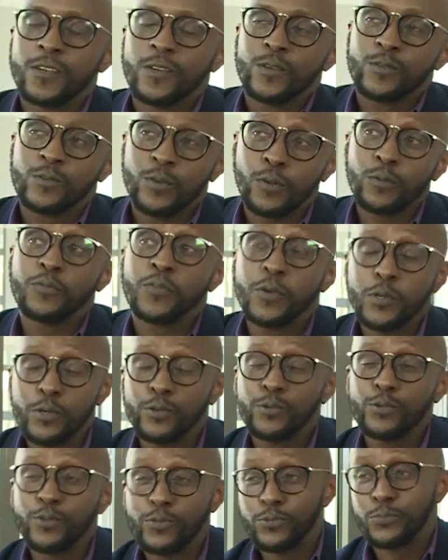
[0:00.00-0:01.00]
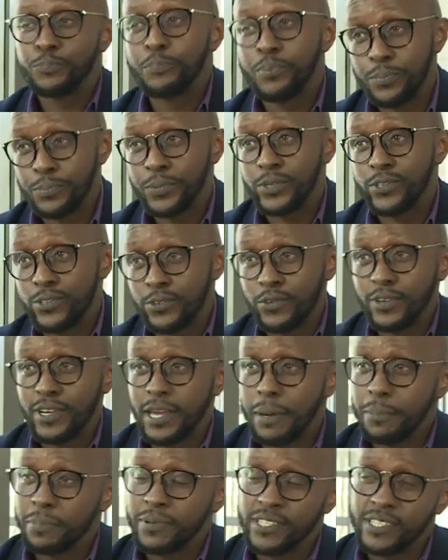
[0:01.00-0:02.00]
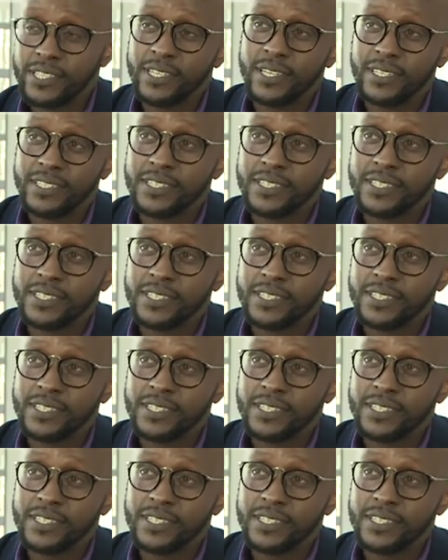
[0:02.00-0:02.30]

So for you to truly appreciate